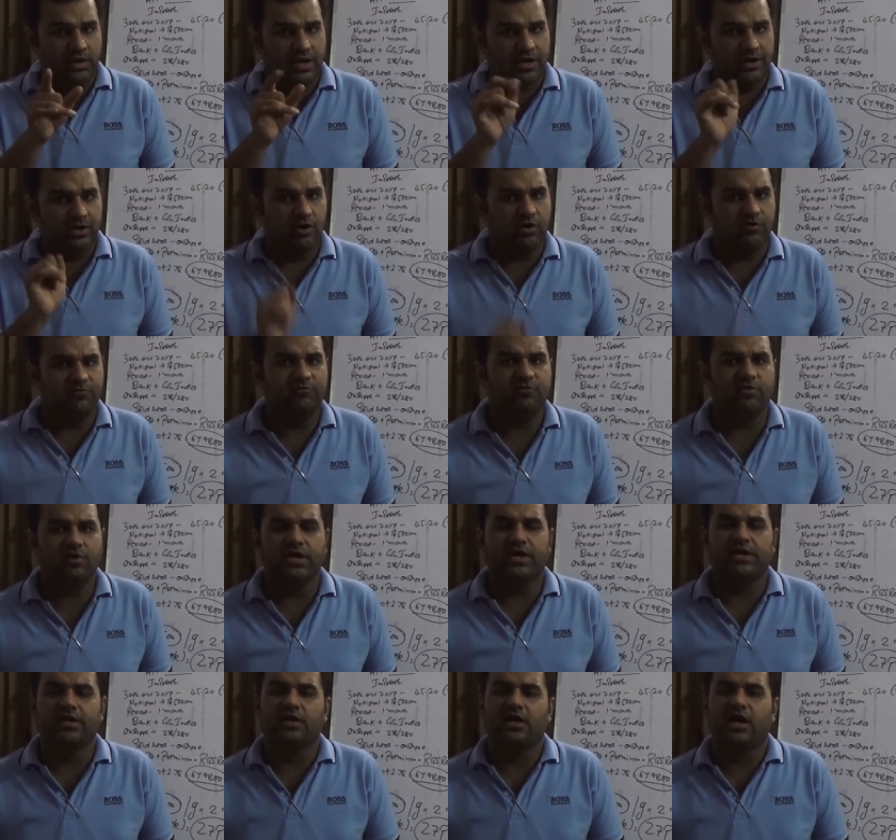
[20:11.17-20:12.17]
and don't
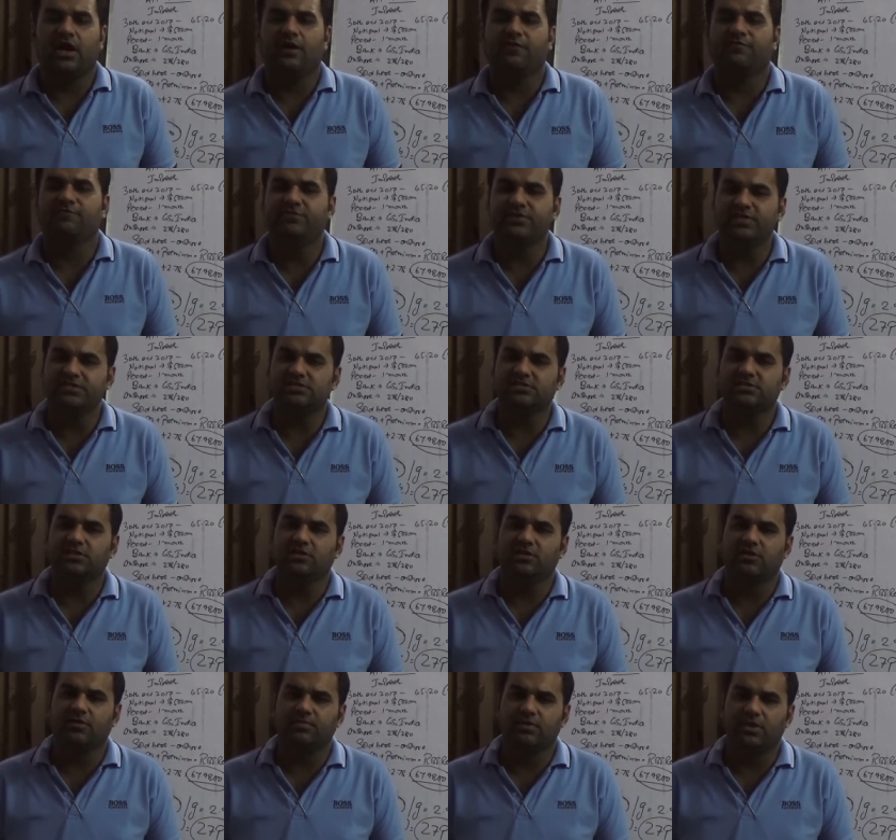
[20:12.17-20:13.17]
forget our fixed
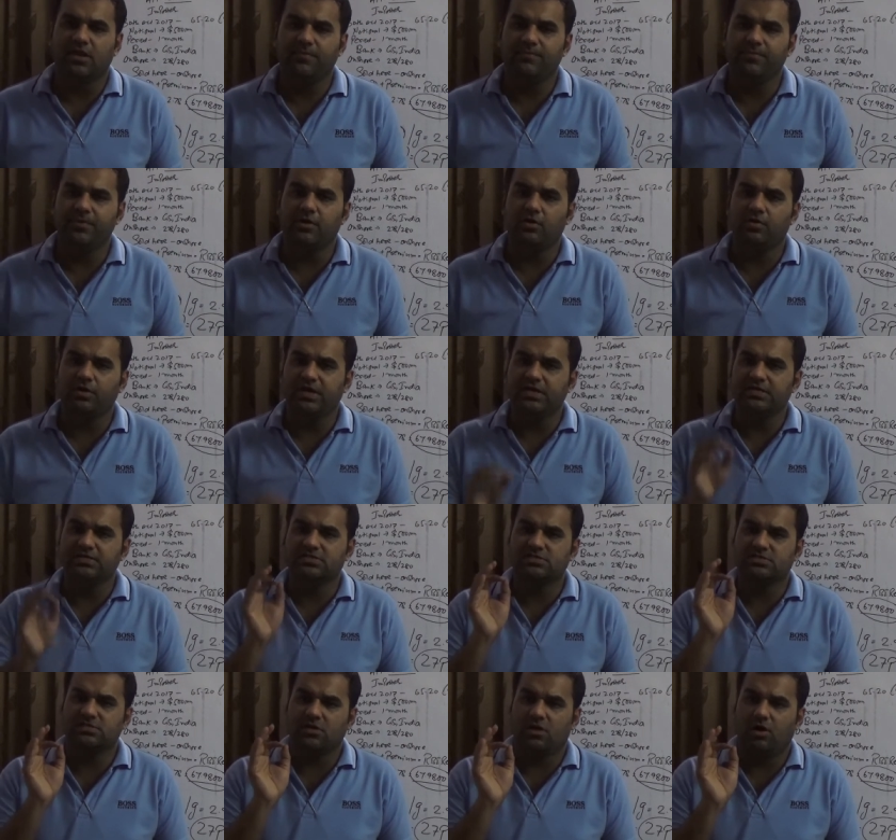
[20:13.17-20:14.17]
income KPO is